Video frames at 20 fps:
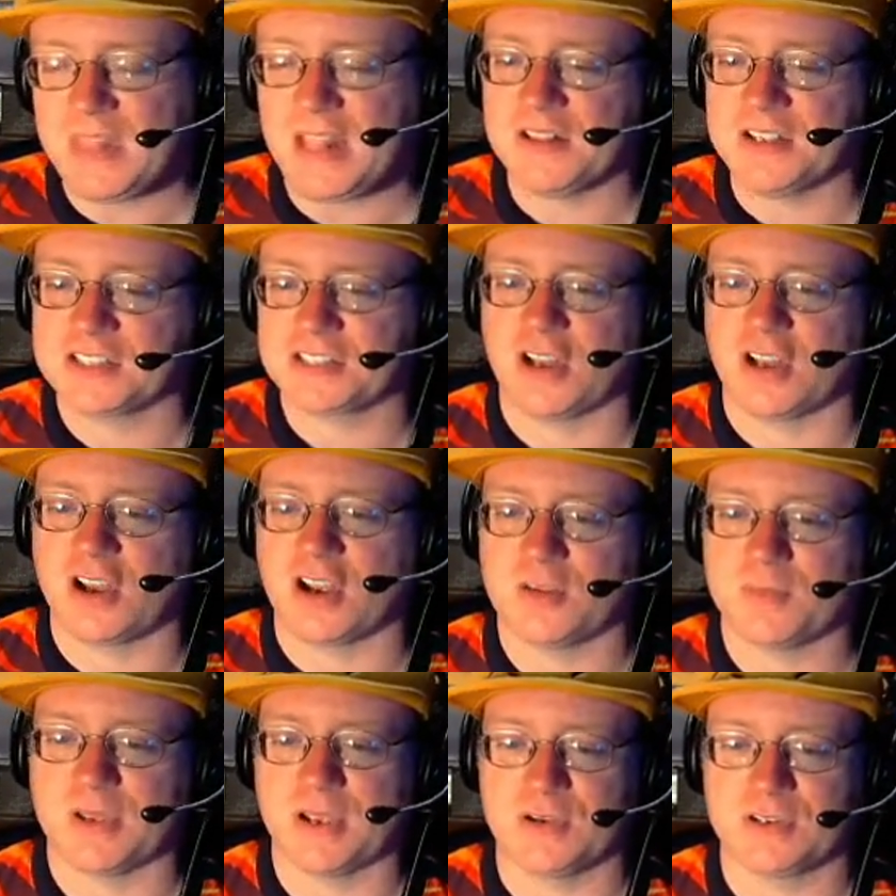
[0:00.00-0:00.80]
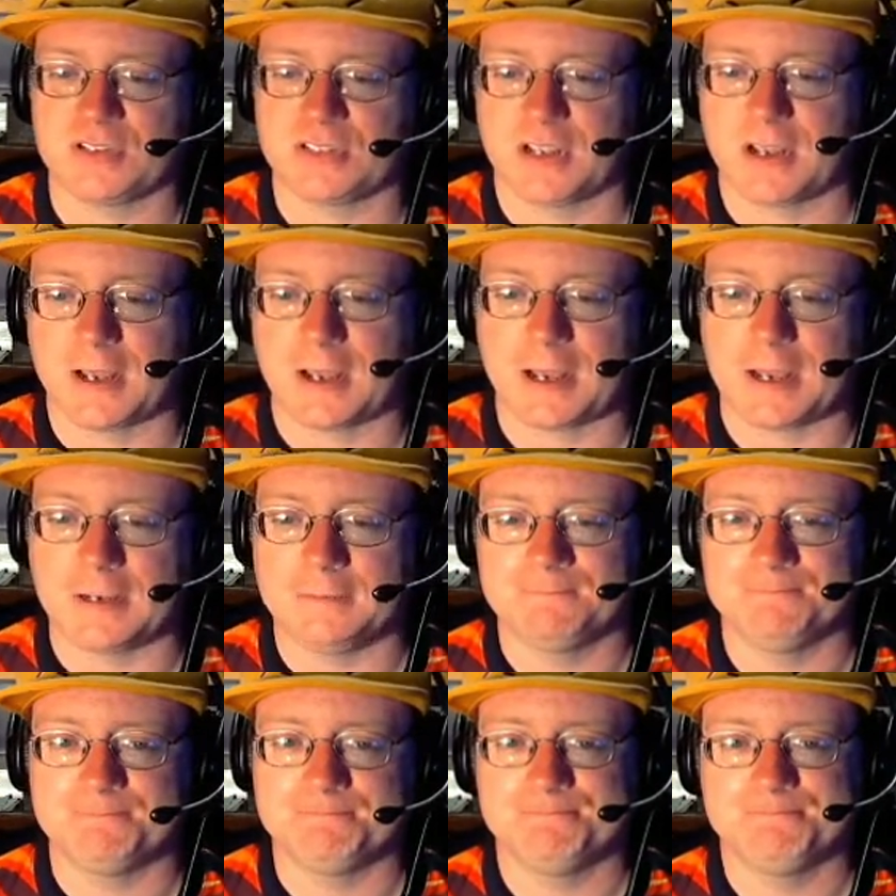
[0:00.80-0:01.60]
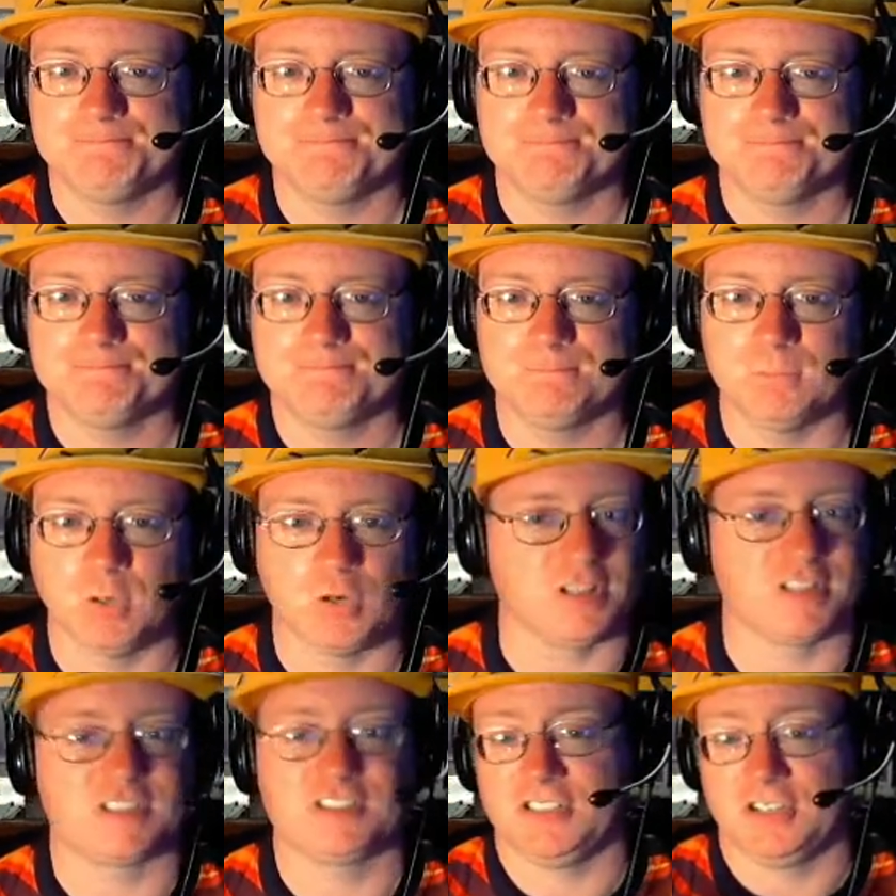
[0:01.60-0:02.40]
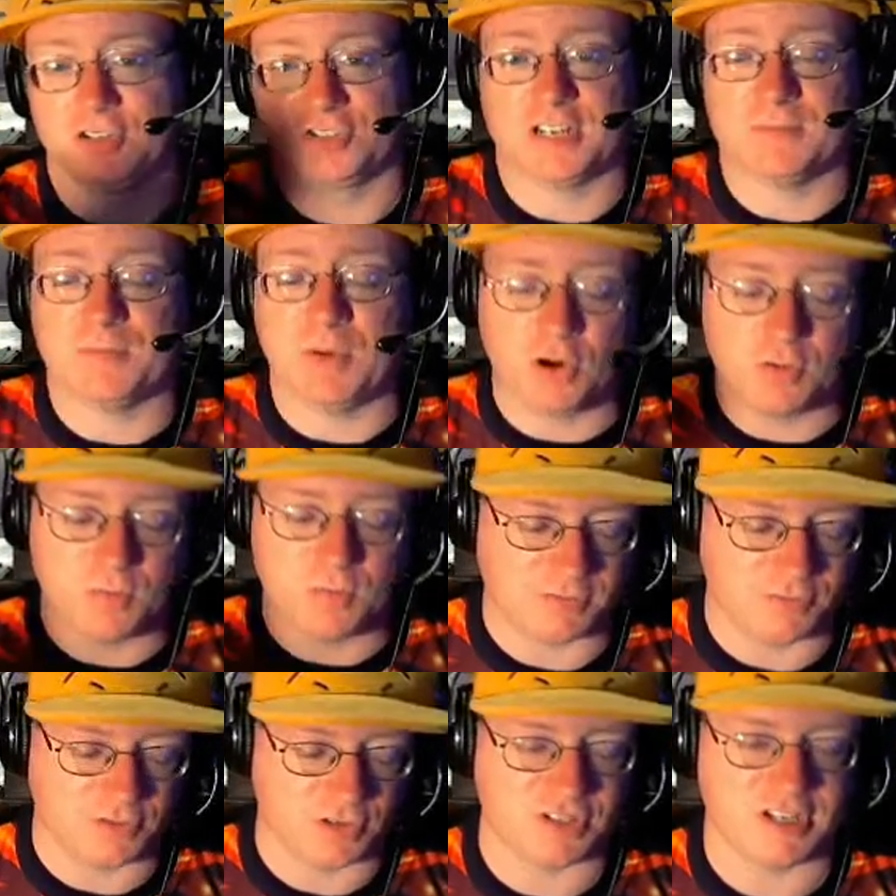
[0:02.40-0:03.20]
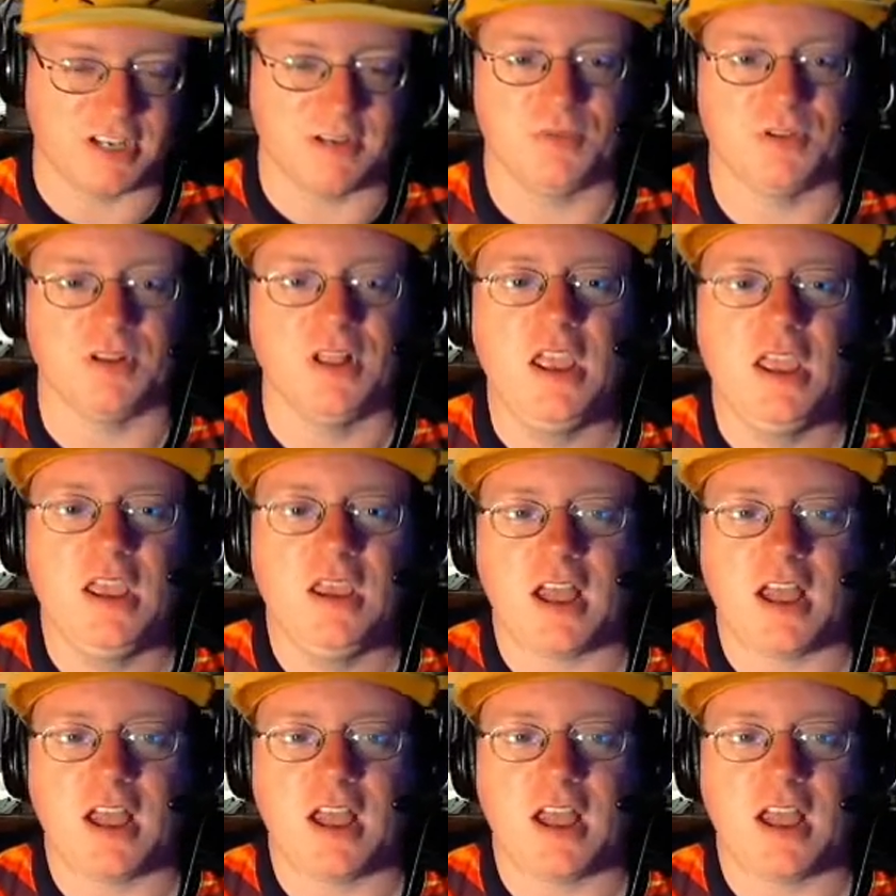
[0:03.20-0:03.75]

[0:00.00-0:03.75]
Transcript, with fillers: Let's talk about, uh, well, like, you know, say Pokemon, for example.